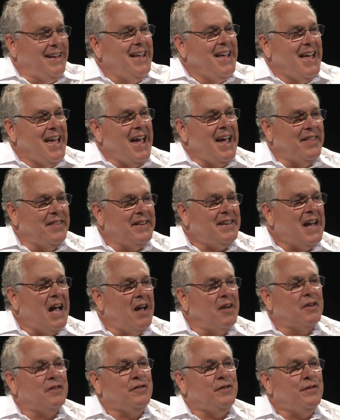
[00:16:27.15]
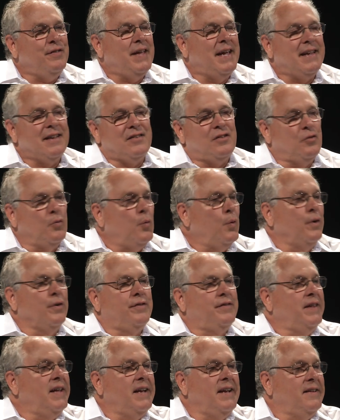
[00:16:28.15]
at the time, because you think it's the
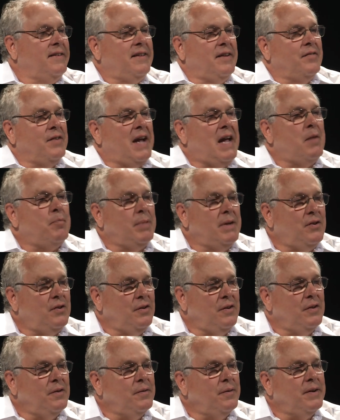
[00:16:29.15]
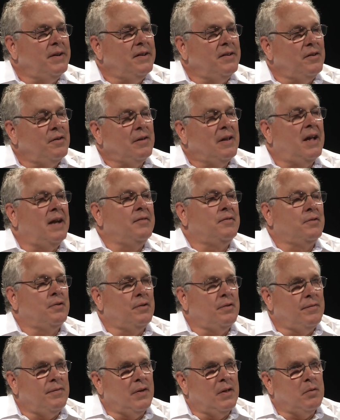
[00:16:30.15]
worst thing that's ever happened to you and your life's
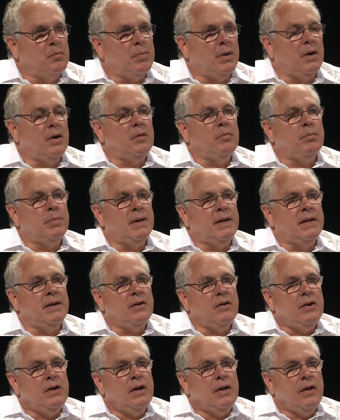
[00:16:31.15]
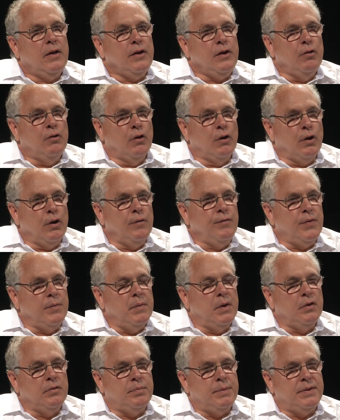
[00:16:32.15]
going to fall apart. But you learn from
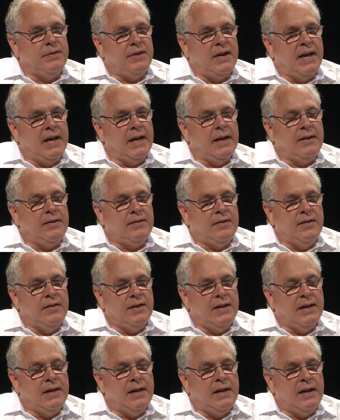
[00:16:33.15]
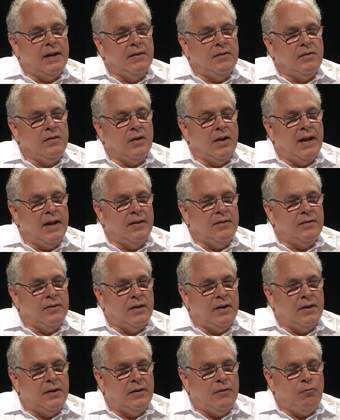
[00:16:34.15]
those mistakes, and then as
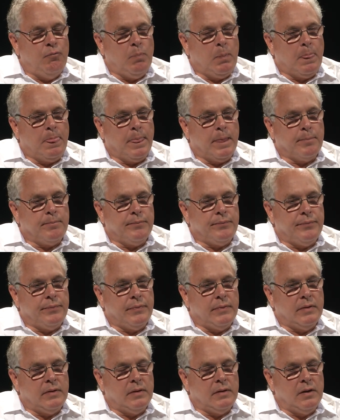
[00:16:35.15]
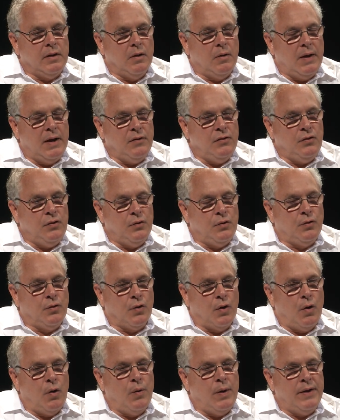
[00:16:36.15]
you
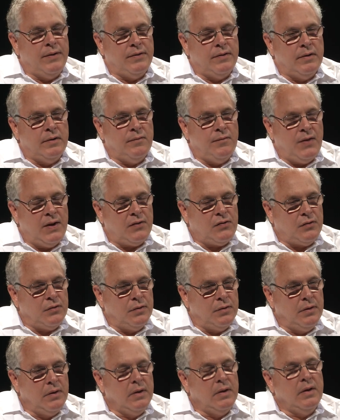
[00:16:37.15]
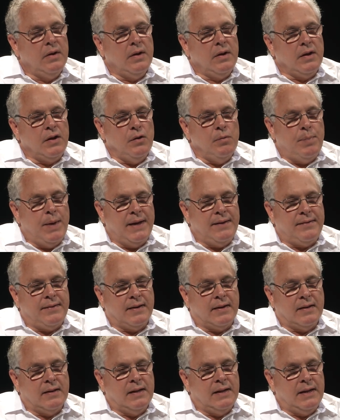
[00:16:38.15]
grow as an investor, you
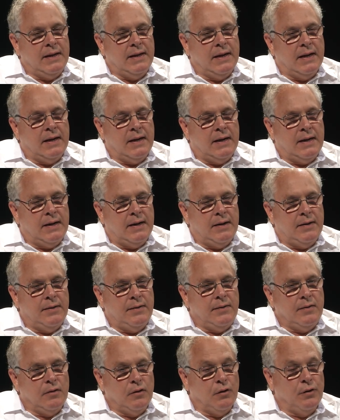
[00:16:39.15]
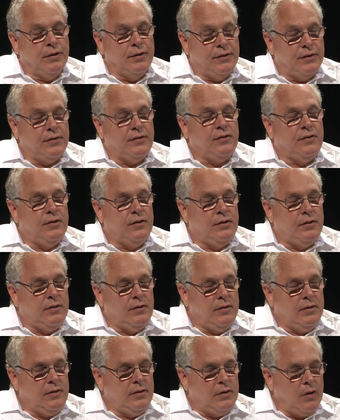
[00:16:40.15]
basically learn just
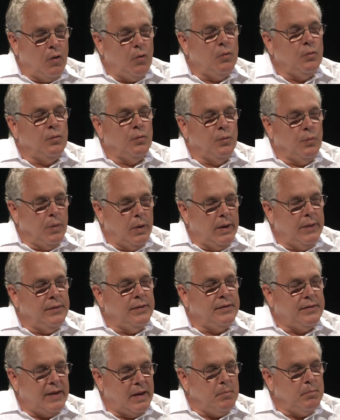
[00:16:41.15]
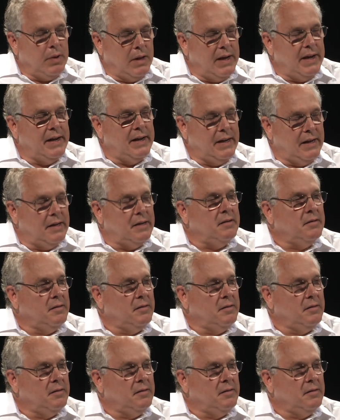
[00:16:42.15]
don't run the same play again.